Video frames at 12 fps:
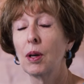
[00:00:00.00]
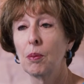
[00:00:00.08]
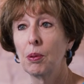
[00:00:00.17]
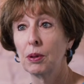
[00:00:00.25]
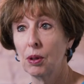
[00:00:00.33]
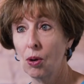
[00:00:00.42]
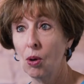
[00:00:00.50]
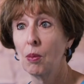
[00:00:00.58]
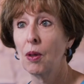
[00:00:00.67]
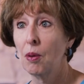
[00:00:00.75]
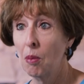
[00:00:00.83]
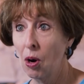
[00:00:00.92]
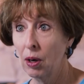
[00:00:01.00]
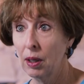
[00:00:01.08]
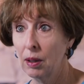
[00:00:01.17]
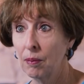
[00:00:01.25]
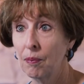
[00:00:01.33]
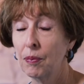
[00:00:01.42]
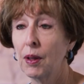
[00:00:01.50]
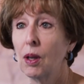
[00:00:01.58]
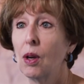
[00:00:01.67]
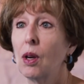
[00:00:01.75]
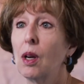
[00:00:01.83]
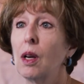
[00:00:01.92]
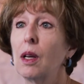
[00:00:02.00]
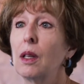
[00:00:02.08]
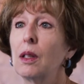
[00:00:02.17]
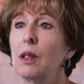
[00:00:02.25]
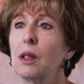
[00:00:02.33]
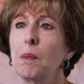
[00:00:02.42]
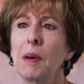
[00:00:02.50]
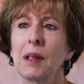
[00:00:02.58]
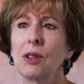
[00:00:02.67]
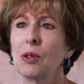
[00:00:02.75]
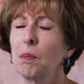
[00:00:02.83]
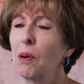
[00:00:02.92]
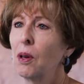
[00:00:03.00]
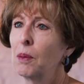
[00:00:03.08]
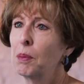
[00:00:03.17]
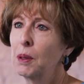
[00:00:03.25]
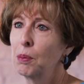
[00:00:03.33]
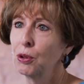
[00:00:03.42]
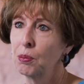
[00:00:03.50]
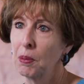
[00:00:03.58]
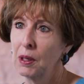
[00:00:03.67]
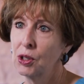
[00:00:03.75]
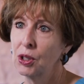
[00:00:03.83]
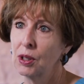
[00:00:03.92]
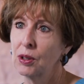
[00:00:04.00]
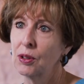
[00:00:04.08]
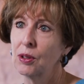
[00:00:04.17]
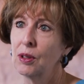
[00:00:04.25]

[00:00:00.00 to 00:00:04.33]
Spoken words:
to put their home on the market. It depends upon people's budgets,